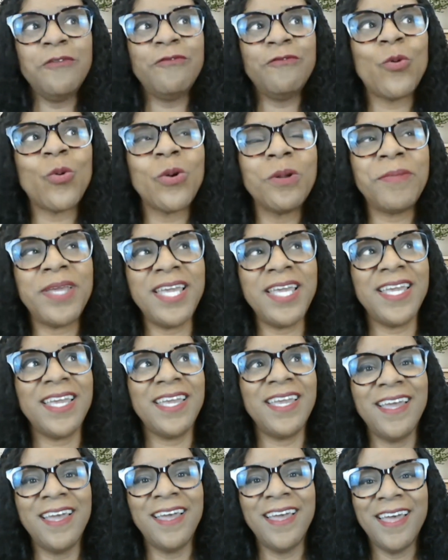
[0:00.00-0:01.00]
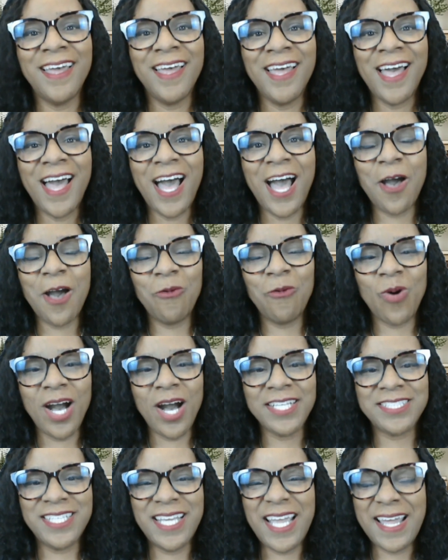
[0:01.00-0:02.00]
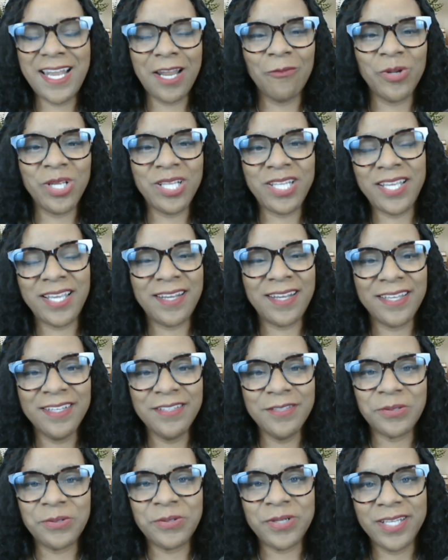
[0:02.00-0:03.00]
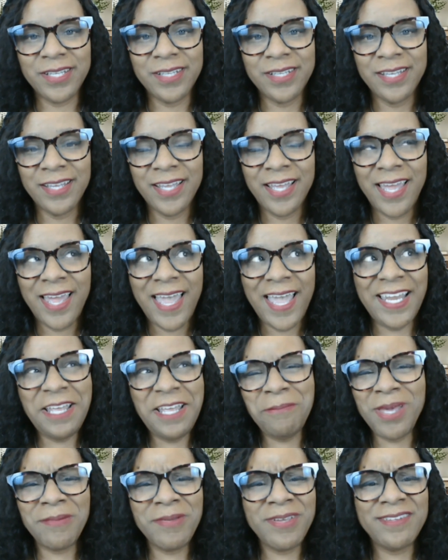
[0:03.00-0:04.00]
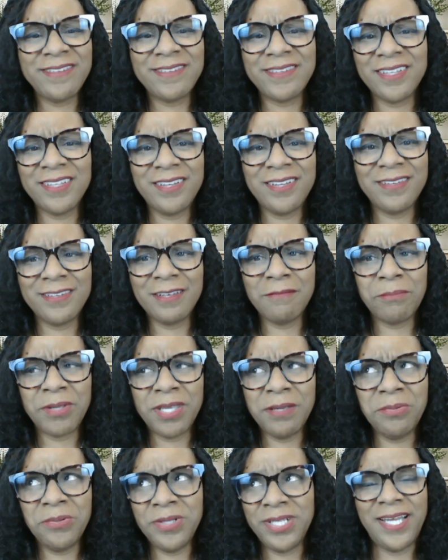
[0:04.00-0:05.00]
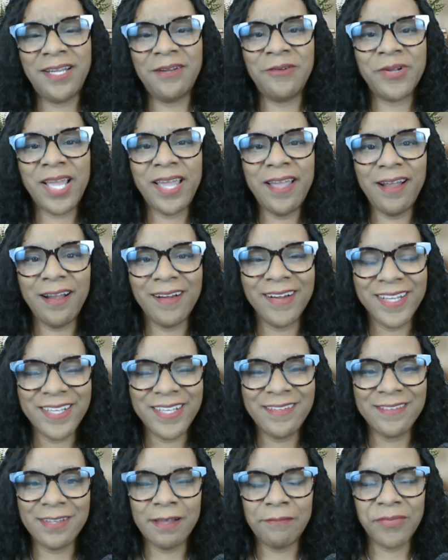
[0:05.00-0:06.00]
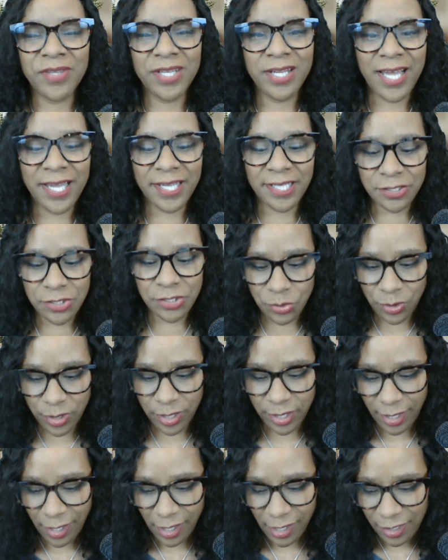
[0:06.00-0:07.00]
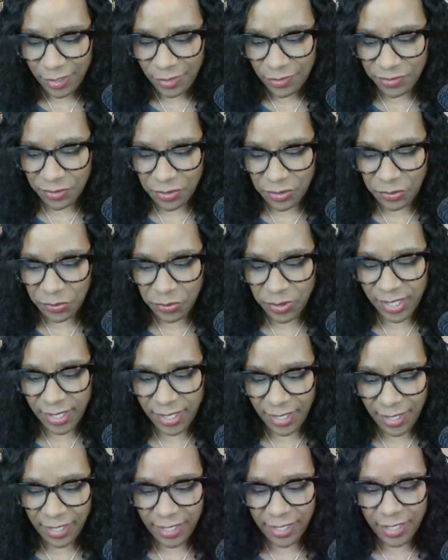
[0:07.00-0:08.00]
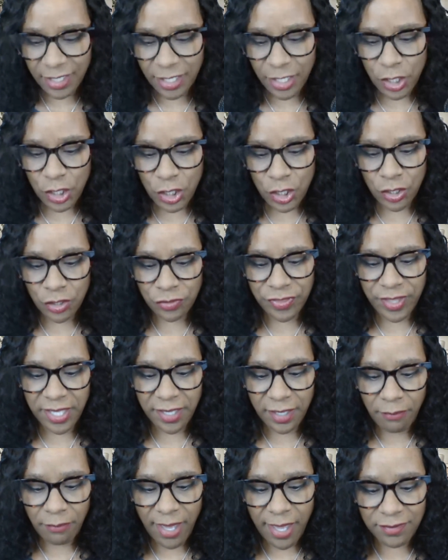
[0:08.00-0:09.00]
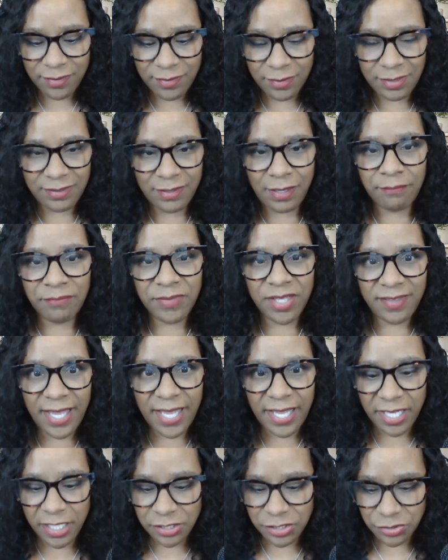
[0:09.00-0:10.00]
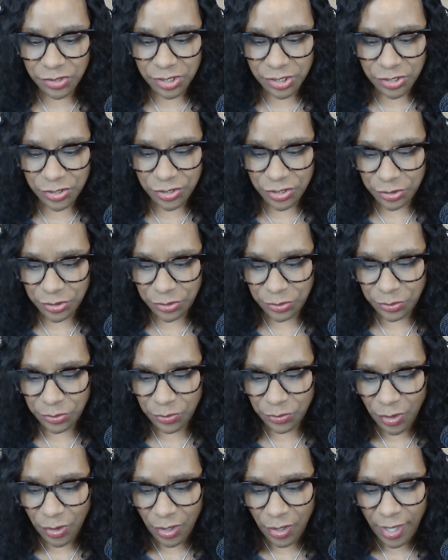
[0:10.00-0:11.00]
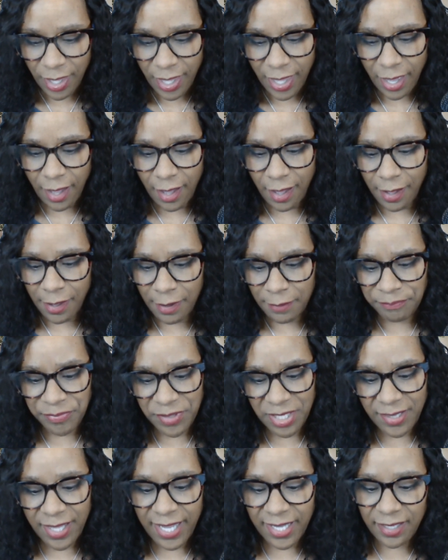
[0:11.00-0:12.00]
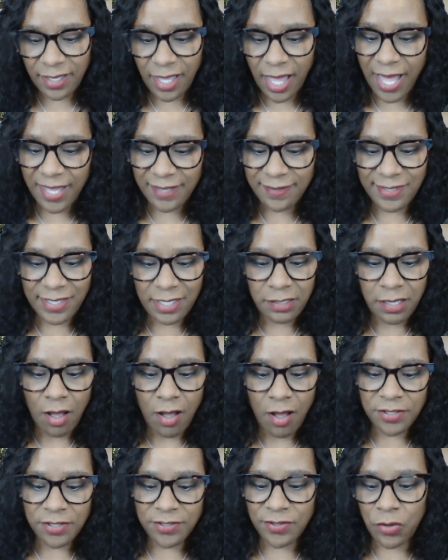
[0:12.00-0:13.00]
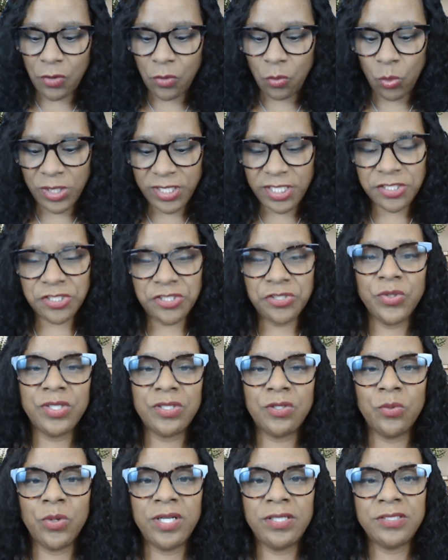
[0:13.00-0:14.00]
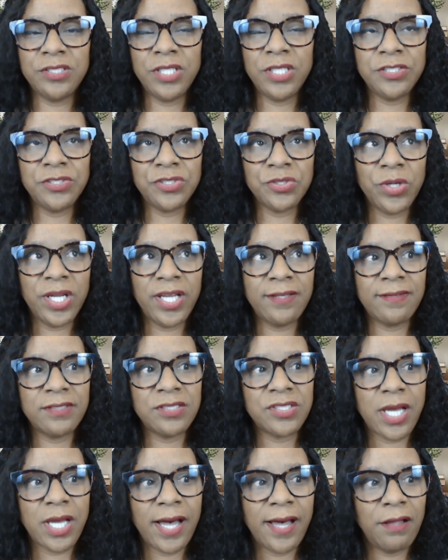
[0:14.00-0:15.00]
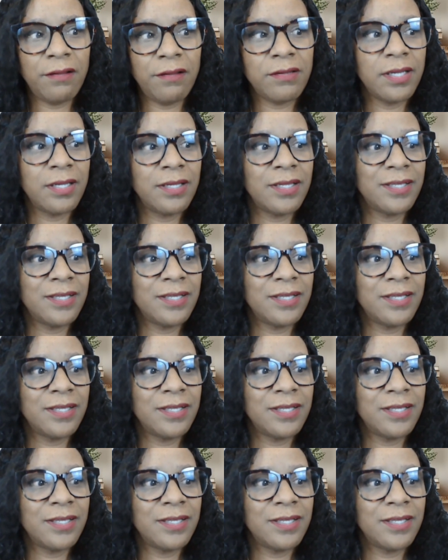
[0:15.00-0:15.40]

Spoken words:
for me, I watch it and I really get into it. And it may be silly to some people, and I don't care. It's something I enjoy. So again, think about something that interests you. And like I said, also, what did you enjoy as a child?